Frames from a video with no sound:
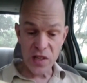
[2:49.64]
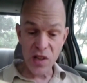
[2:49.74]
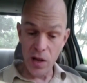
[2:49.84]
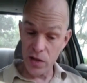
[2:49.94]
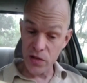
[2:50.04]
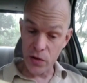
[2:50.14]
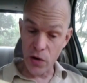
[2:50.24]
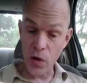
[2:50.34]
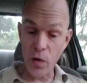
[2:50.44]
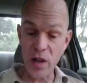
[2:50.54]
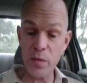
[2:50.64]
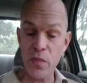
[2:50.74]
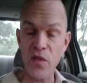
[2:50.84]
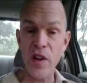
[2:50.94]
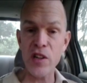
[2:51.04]
We must also know
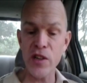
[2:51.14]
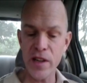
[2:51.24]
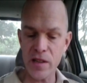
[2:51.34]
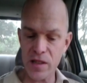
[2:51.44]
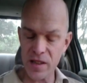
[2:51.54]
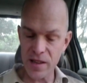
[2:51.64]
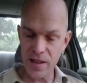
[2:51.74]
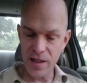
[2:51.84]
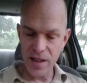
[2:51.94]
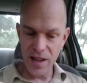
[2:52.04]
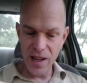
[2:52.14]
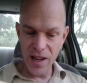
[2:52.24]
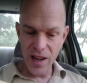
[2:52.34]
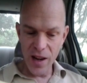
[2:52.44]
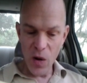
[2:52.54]
what perfection is.
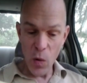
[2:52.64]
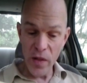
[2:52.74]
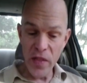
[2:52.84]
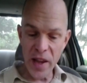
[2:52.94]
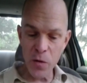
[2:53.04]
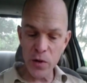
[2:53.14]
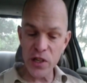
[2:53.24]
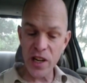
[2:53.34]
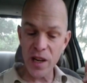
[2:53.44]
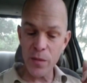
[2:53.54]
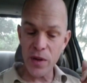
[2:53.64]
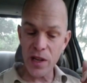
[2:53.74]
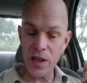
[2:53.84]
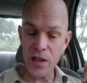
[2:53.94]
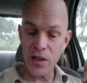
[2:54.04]
One thing which
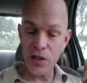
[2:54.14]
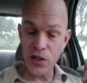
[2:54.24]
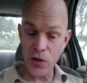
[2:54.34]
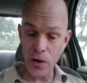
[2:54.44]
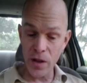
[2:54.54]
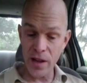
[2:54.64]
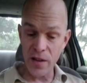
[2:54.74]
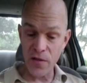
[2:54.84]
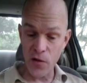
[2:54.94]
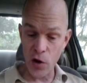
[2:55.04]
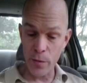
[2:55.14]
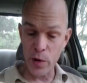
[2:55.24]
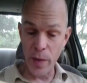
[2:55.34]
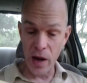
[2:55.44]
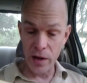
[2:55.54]
can be surely
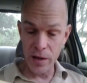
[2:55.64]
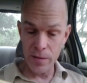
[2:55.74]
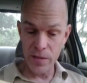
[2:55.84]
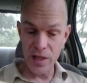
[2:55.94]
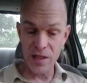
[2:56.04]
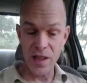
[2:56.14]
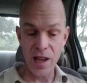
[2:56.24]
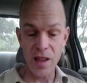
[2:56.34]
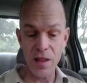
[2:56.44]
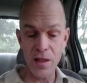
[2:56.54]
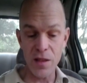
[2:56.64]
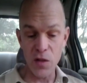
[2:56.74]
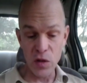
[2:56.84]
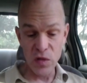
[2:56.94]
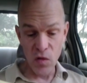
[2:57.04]
affirmed about it is that
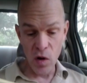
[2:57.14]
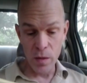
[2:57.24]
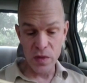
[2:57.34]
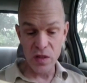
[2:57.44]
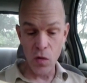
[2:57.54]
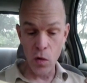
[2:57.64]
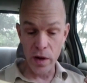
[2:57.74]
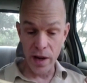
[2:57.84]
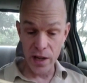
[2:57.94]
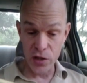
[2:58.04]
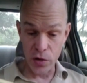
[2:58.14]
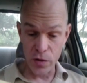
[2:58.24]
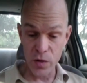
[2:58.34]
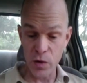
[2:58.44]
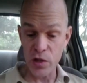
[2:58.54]
those forms or
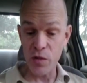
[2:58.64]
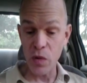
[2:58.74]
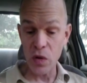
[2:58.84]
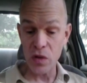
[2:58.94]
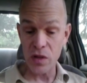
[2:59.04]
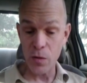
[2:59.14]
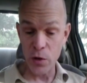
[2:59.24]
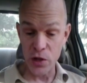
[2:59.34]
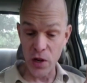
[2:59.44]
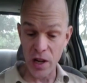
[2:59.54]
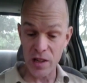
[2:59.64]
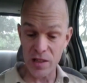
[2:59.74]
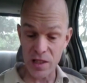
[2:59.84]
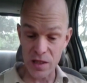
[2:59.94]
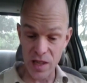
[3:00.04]
natures which are
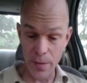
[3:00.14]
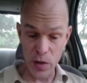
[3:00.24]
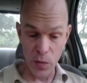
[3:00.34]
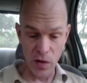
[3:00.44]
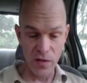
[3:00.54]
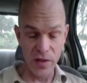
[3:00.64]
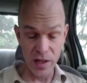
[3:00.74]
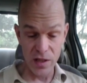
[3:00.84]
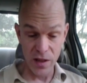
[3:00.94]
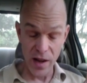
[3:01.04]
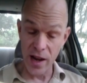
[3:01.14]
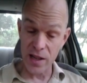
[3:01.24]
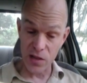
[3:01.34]
not susceptible of it to